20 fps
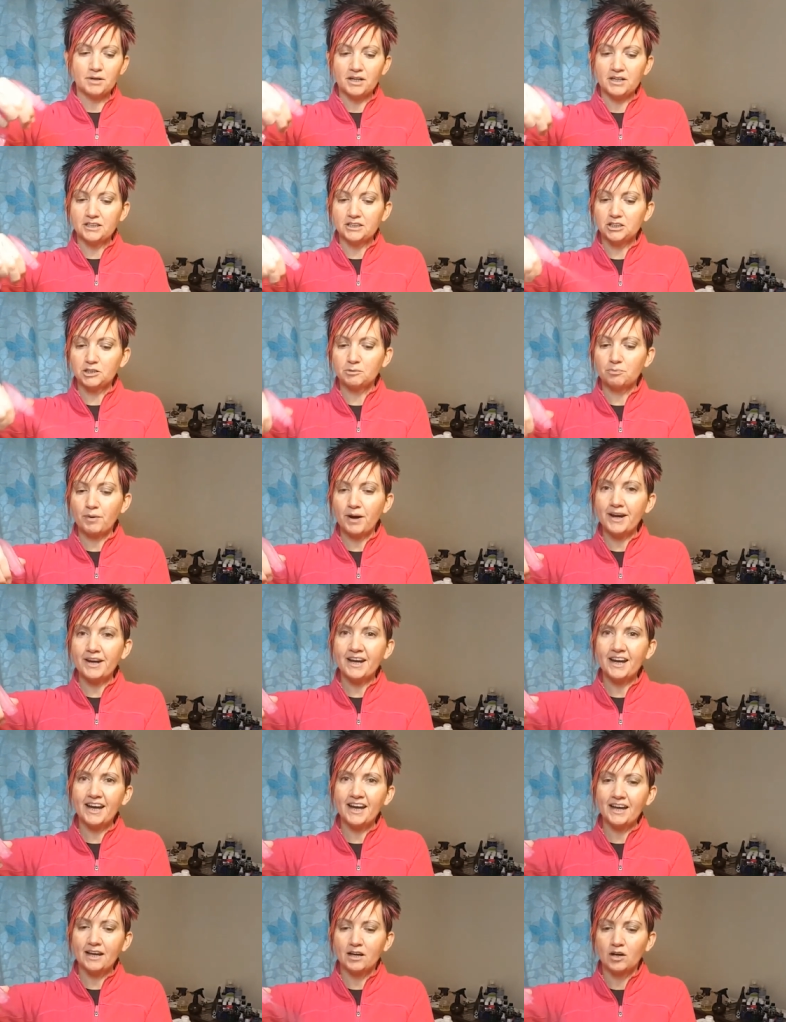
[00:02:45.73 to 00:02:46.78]
going to spray
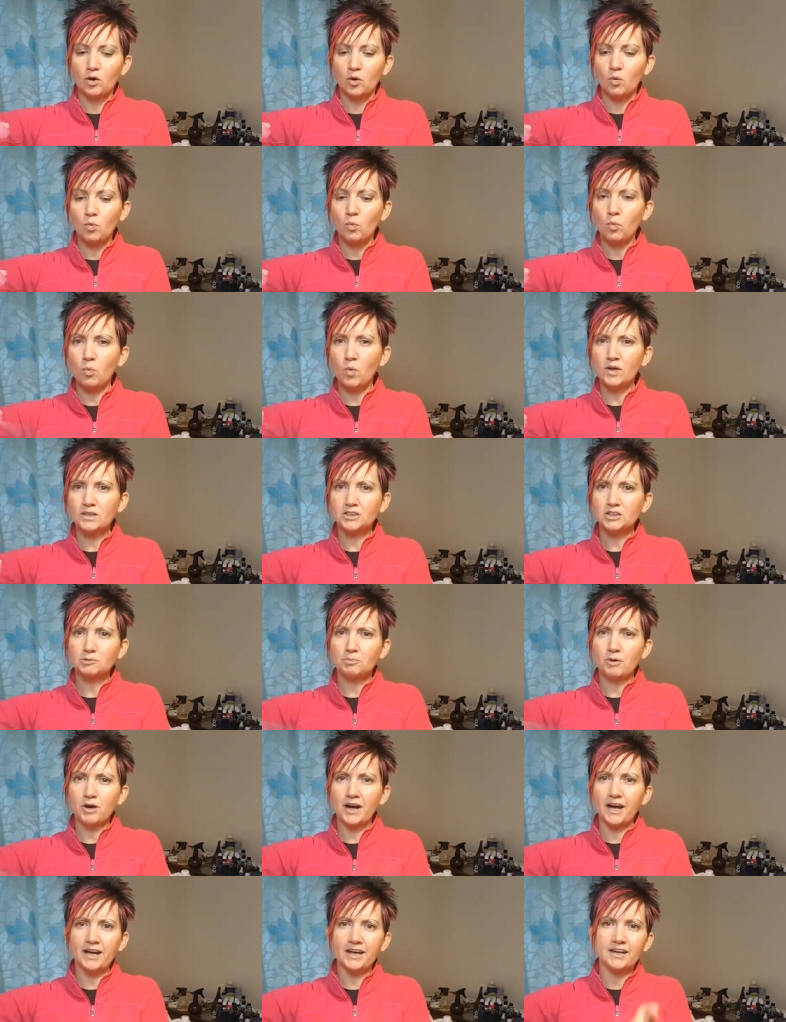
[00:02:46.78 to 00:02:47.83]
it. One
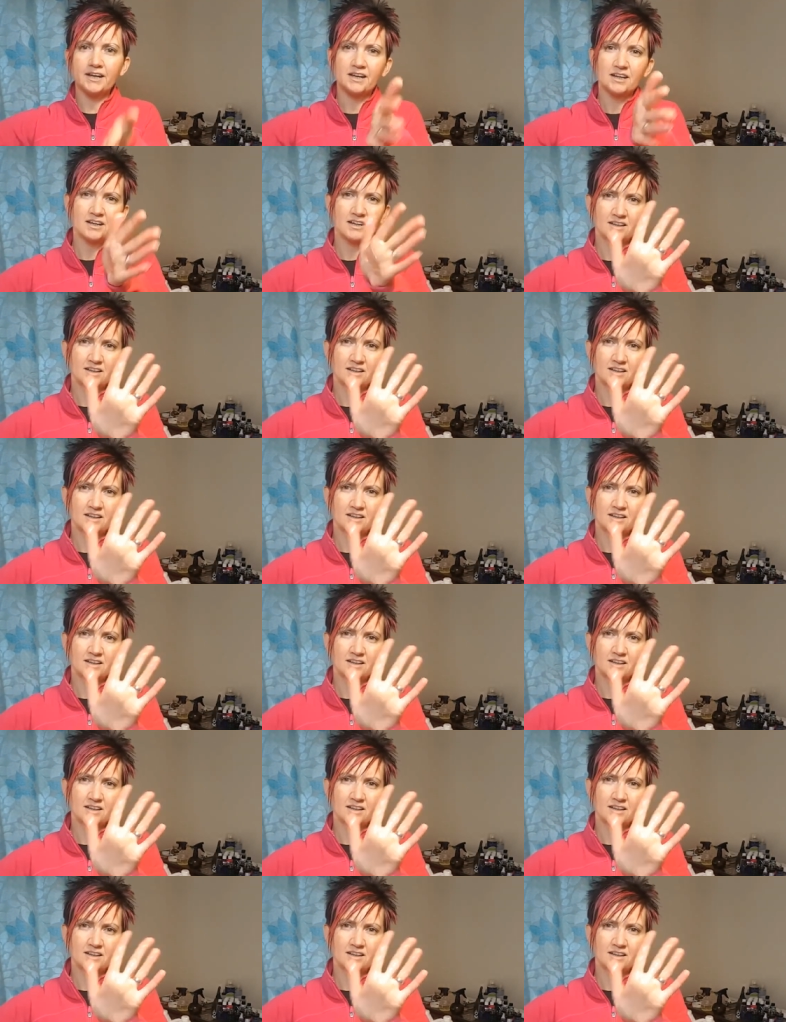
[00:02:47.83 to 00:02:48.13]
spray.